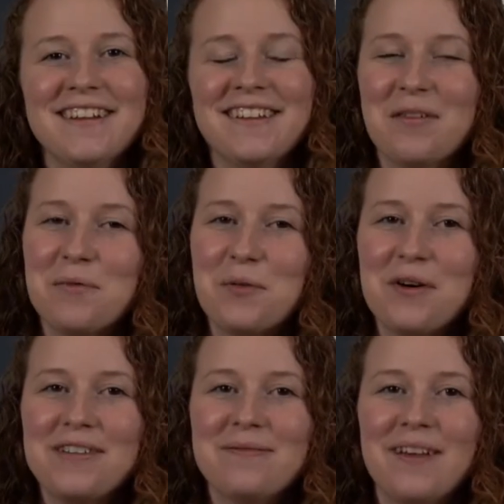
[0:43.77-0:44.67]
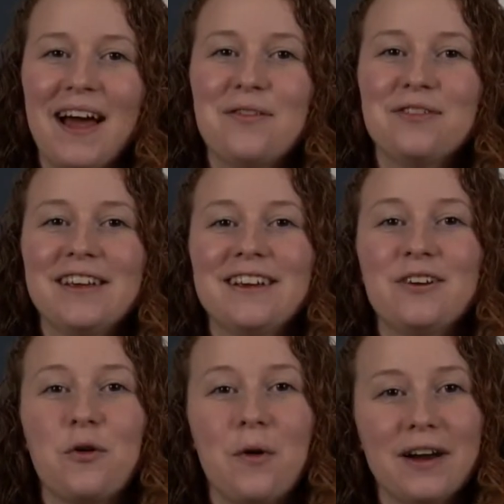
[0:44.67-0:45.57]
Number one, I've taken
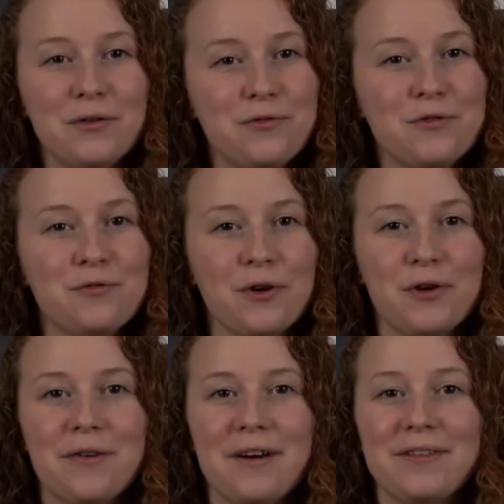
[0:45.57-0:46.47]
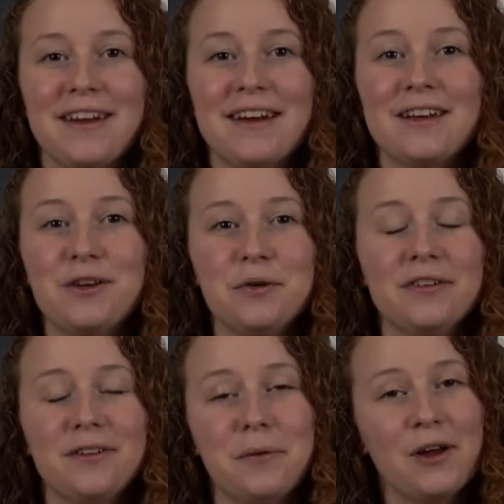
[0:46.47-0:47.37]
quite a few photographs that I can
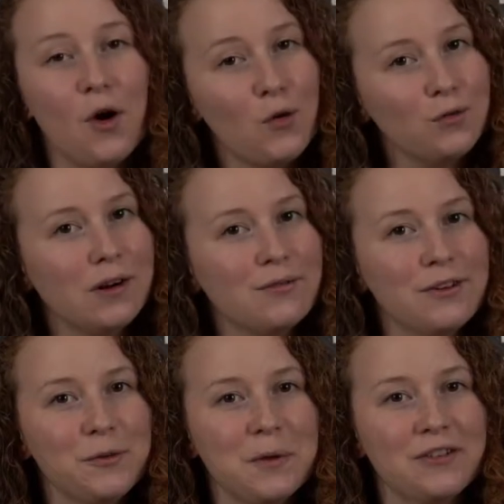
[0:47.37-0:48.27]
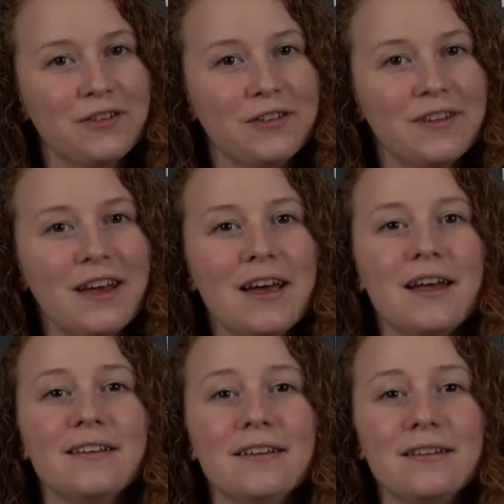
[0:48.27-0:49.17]
use as my own reference pictures.
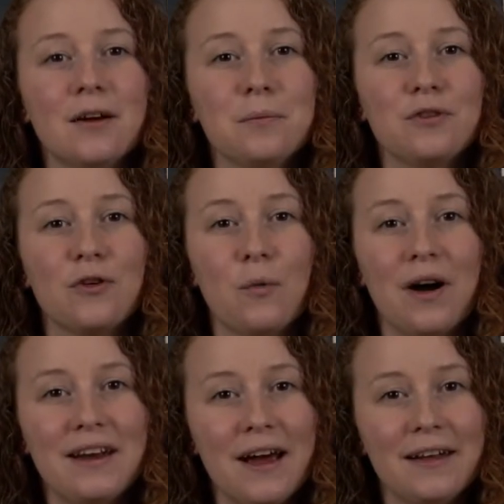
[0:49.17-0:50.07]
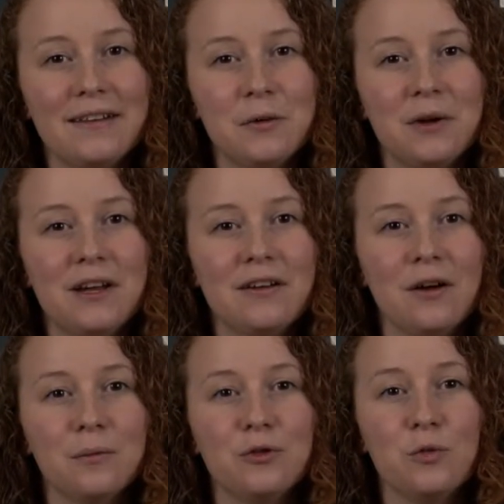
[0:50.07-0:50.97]
This comes quite handy when it
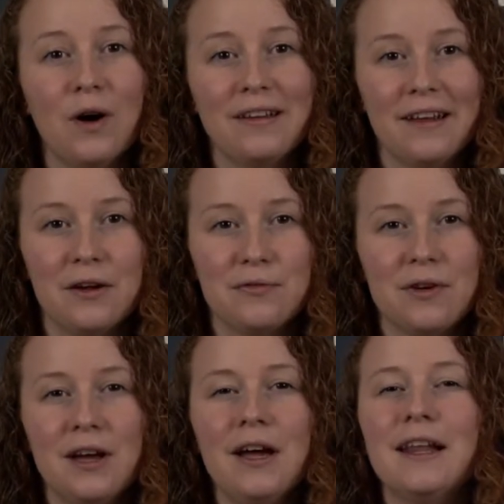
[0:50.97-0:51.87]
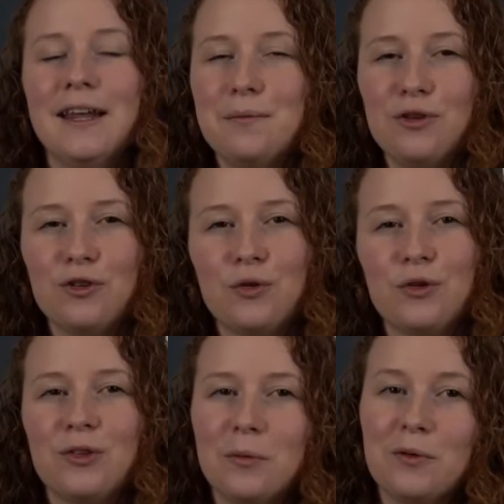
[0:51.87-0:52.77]
comes to wildlife. Let me show
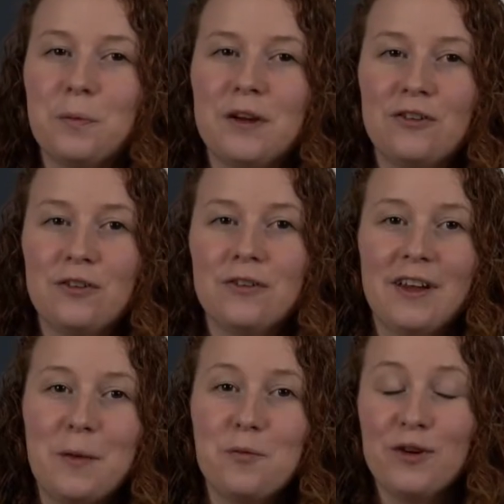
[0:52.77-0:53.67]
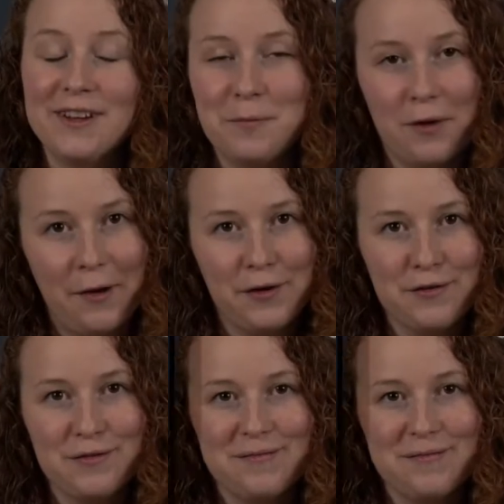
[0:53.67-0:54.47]
you some of the pictures that I'm really proud of.